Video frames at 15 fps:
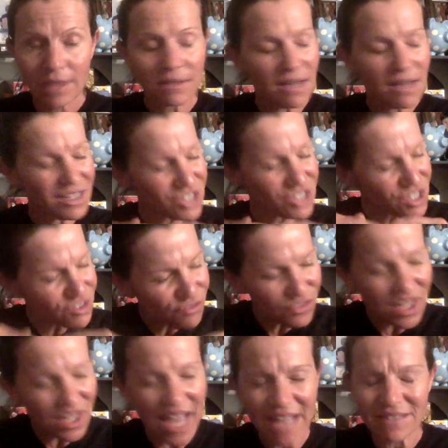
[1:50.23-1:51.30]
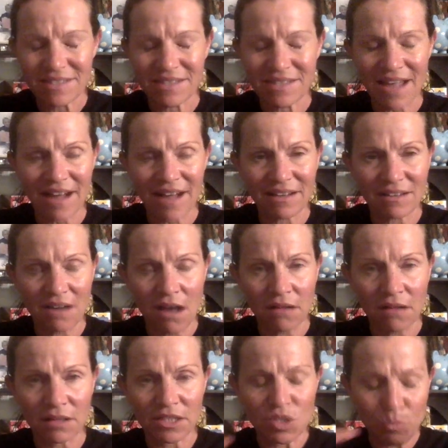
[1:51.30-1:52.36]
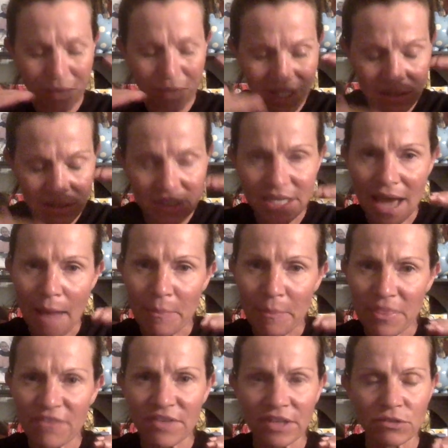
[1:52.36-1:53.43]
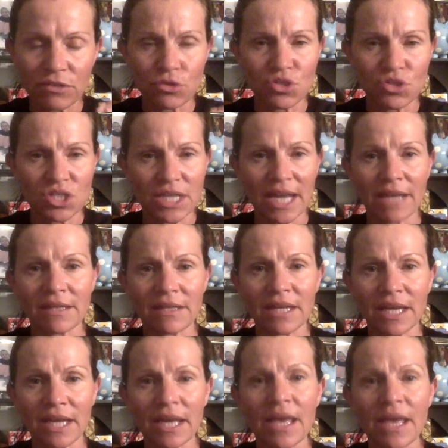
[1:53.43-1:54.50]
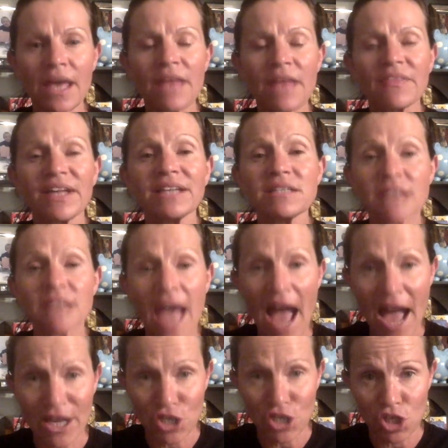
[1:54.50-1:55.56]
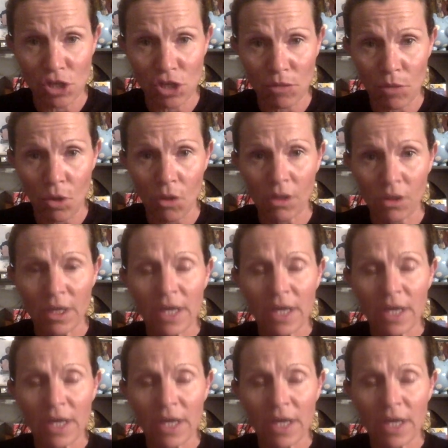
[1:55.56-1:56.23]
Not just flat static knowledge, but a depth of understanding that is actionable,